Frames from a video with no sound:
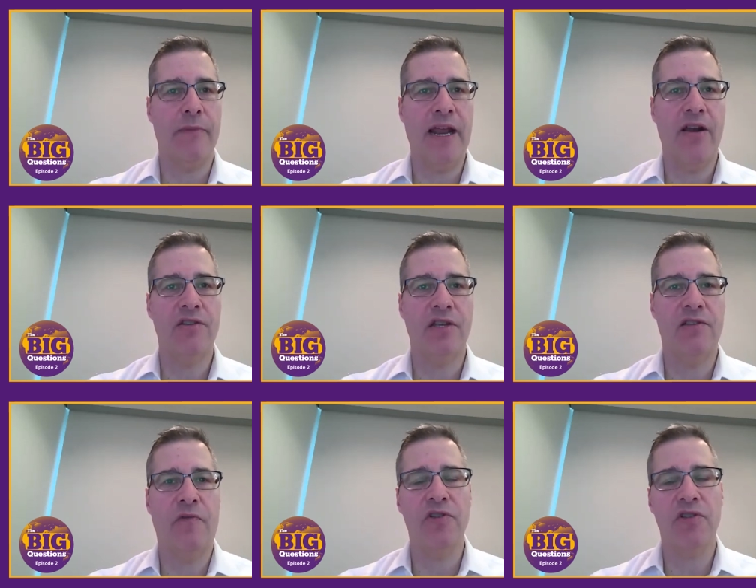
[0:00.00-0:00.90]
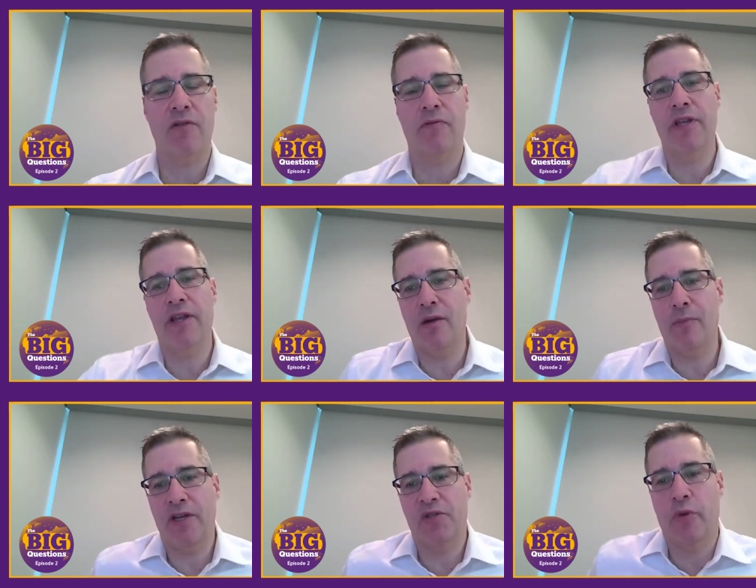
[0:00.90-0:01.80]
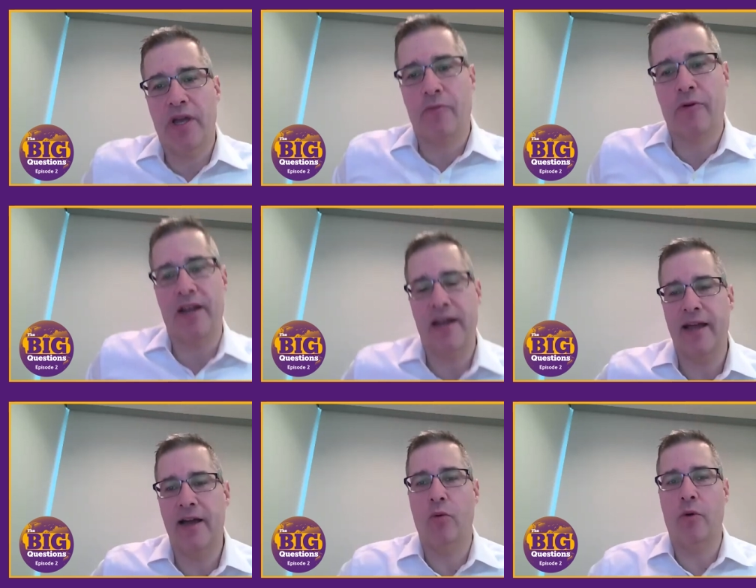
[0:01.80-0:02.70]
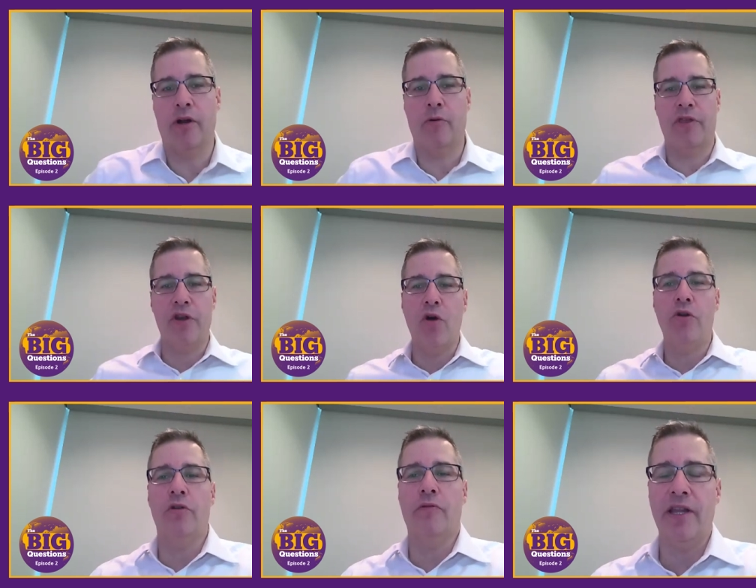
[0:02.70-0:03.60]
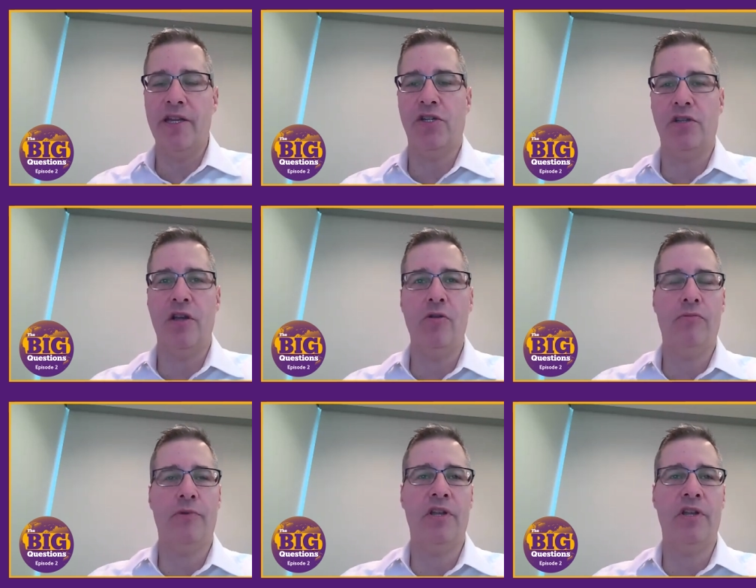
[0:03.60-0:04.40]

I mean, how does it feels like a really complex web right now, where with no good relation, no